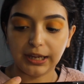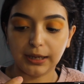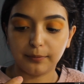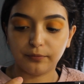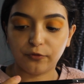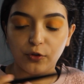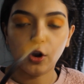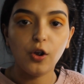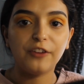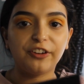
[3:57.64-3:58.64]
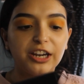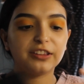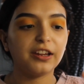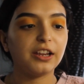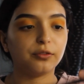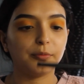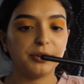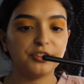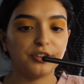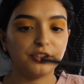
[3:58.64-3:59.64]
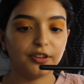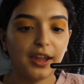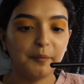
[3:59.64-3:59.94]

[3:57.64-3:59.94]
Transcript: I forgot to tell you guys what brush I was using.